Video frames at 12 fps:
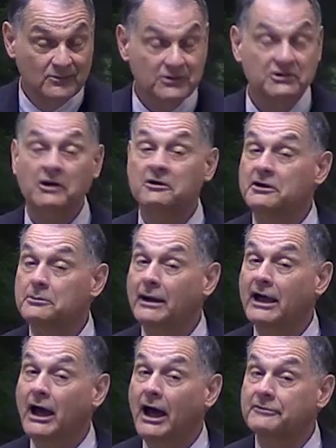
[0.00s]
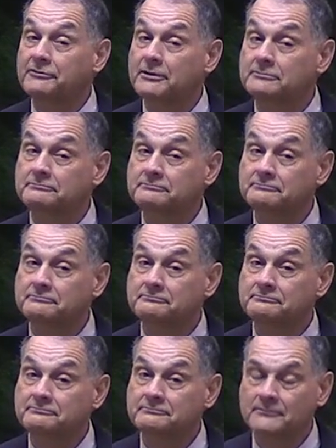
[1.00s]
We're turning them out
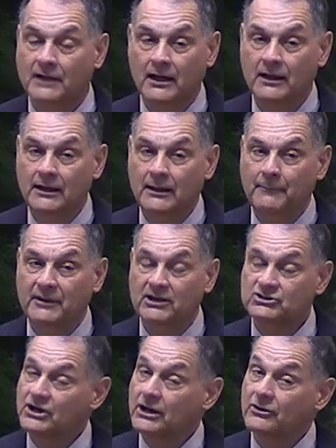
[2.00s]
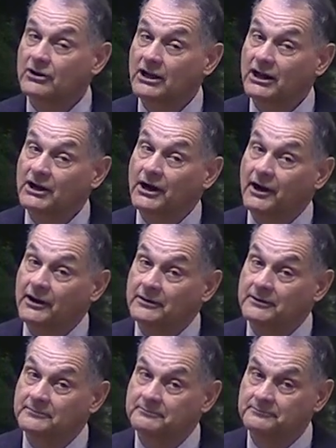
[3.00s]
because they're going to
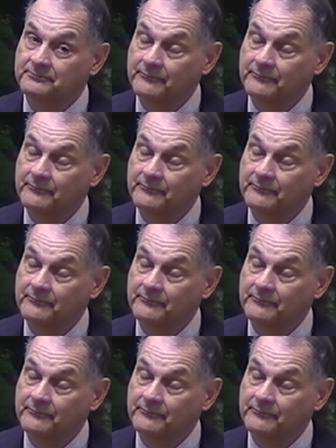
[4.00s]
learn